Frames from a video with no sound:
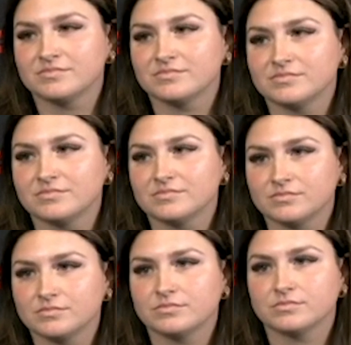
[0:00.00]

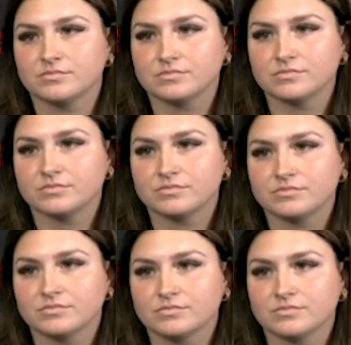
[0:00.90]

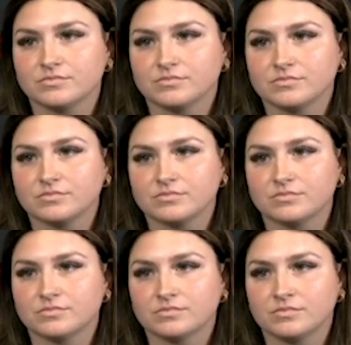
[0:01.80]

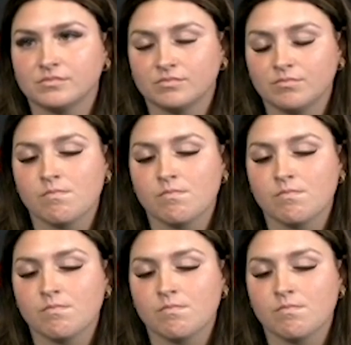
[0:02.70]
[no speech]